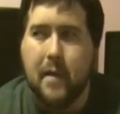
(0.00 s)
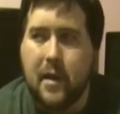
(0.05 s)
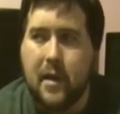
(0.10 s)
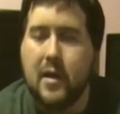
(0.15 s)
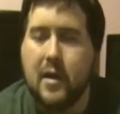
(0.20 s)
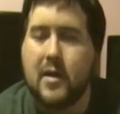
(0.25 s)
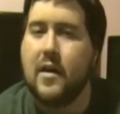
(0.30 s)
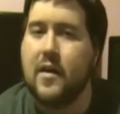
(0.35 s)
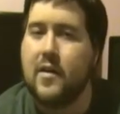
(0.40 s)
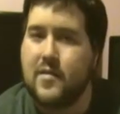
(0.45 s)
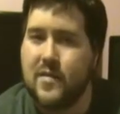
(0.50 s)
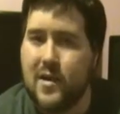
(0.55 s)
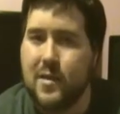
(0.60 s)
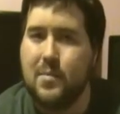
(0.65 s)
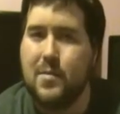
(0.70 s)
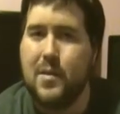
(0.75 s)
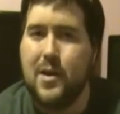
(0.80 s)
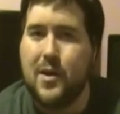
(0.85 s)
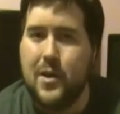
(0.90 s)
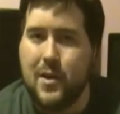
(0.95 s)
but you can tell he's
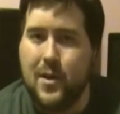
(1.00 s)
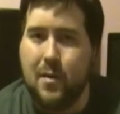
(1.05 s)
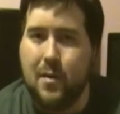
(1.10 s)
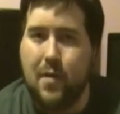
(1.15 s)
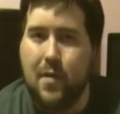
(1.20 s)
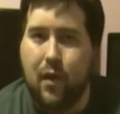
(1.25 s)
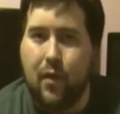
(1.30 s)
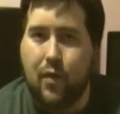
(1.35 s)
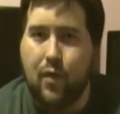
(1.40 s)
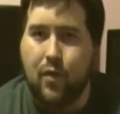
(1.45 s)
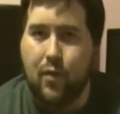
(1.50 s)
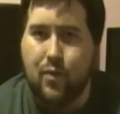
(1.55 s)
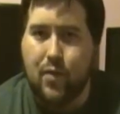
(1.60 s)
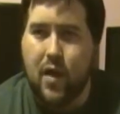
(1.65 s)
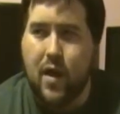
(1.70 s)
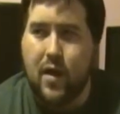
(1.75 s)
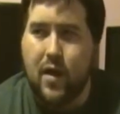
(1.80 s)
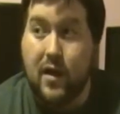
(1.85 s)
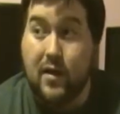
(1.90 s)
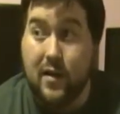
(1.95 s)
gonna be a big
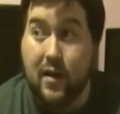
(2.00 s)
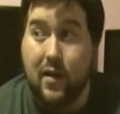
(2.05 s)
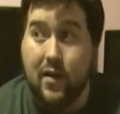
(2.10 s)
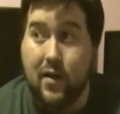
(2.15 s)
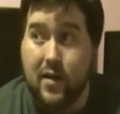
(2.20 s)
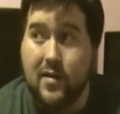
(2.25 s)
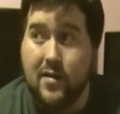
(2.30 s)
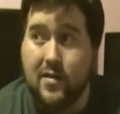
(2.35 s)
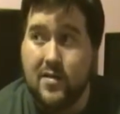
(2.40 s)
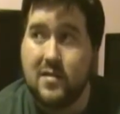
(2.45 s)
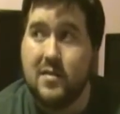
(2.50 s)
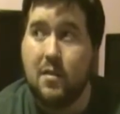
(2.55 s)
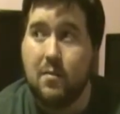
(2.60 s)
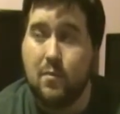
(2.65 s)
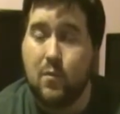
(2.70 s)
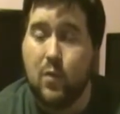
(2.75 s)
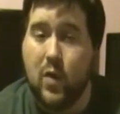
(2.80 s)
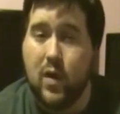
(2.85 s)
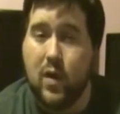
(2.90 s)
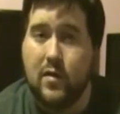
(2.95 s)
threat. You can tell he's
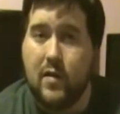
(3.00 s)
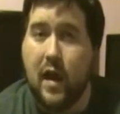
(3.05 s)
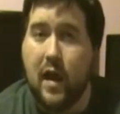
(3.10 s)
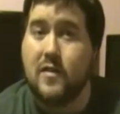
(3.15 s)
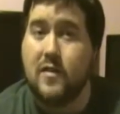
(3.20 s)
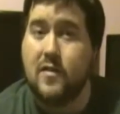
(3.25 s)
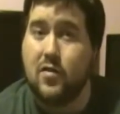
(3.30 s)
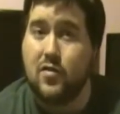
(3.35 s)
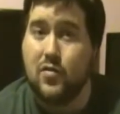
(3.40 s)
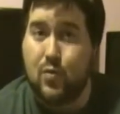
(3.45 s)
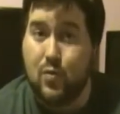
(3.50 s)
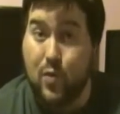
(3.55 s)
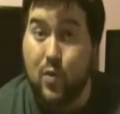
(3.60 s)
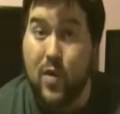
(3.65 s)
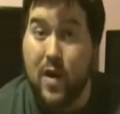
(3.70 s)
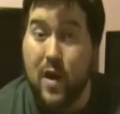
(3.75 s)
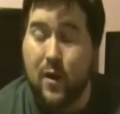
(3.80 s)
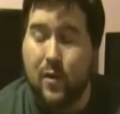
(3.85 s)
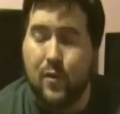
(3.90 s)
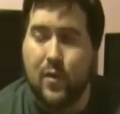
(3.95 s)
someone not to screw
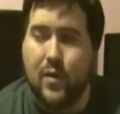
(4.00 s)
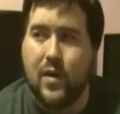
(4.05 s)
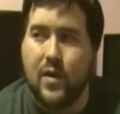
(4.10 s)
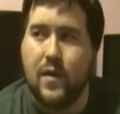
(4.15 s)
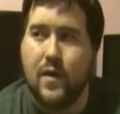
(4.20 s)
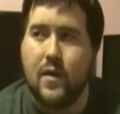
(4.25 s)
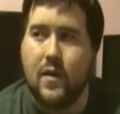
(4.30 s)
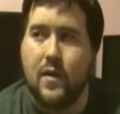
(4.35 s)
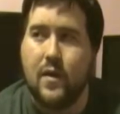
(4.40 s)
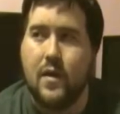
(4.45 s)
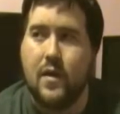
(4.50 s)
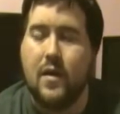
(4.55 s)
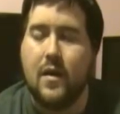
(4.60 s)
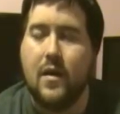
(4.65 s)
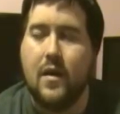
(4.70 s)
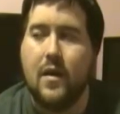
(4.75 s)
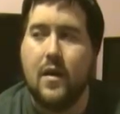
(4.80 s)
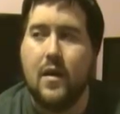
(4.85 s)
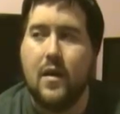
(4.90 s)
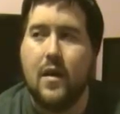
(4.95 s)
around with.
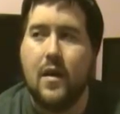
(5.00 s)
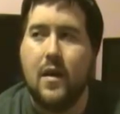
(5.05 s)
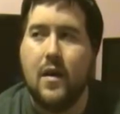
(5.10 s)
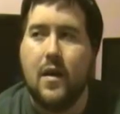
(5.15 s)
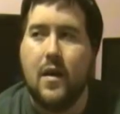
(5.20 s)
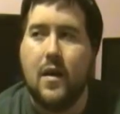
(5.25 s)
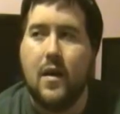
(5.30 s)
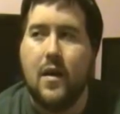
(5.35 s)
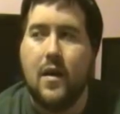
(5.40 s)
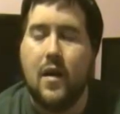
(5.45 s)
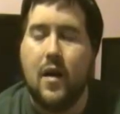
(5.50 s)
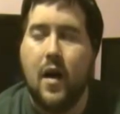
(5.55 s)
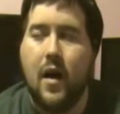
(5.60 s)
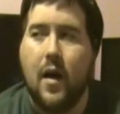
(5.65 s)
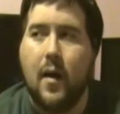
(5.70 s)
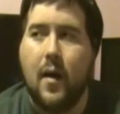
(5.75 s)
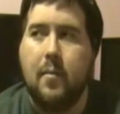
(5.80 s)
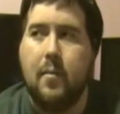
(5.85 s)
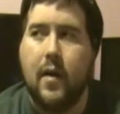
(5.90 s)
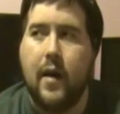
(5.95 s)

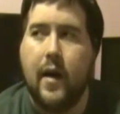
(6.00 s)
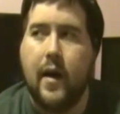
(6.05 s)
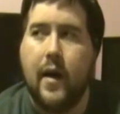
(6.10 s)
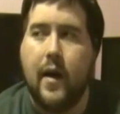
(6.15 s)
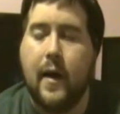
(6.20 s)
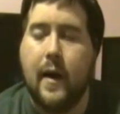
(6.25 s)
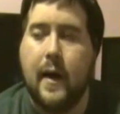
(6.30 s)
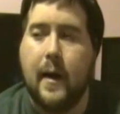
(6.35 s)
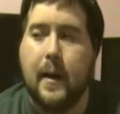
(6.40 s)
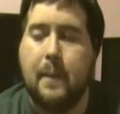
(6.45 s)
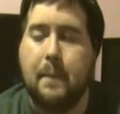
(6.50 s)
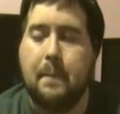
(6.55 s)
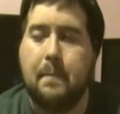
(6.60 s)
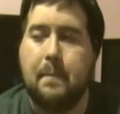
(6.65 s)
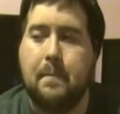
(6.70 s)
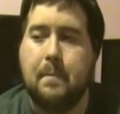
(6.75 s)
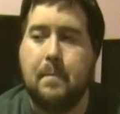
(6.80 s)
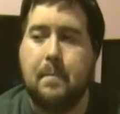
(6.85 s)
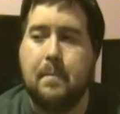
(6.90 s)
But